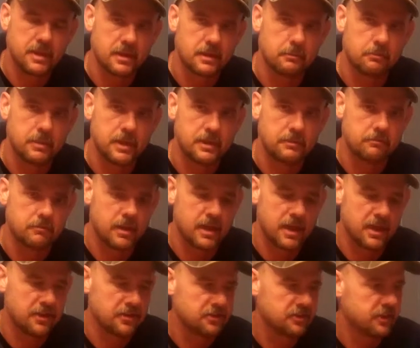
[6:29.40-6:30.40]
being a big
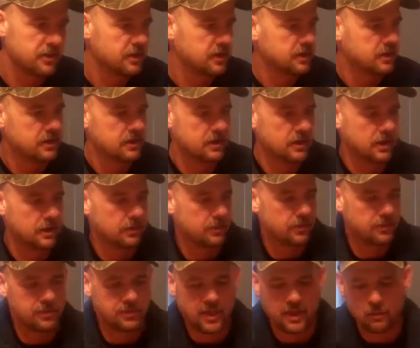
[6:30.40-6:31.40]
mess,
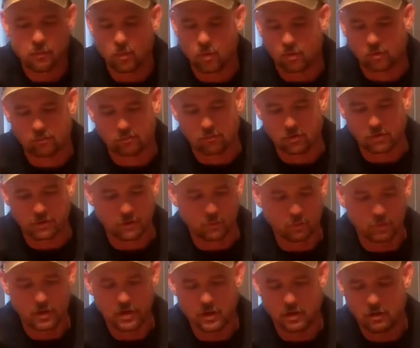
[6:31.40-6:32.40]
they work really
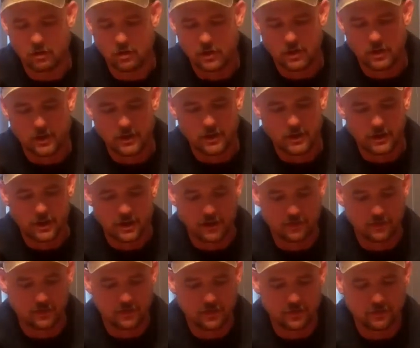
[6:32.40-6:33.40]
well.
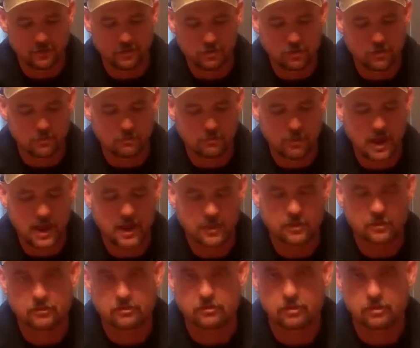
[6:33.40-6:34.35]
And then you can buy the